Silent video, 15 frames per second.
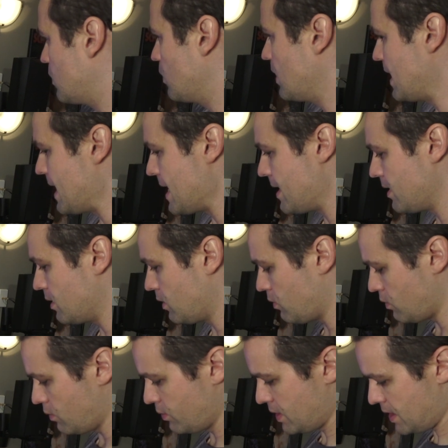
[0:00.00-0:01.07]
we're adding a
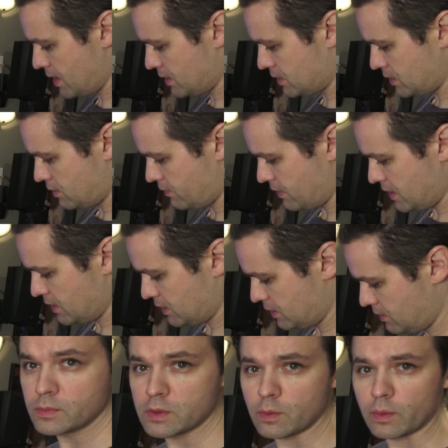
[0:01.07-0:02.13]
Chromecast device.
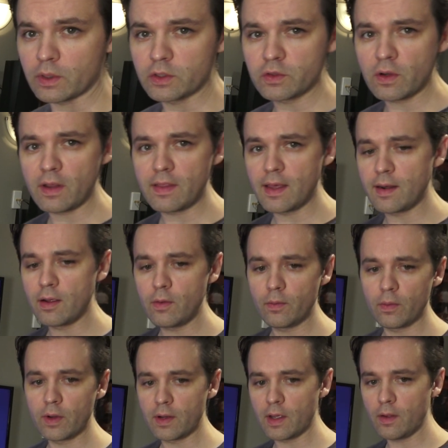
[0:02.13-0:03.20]
So we're gonna try that out
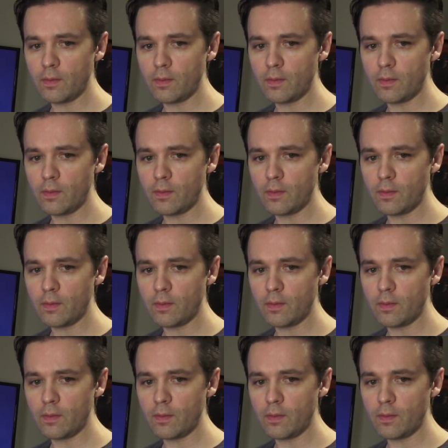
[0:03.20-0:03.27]
right now.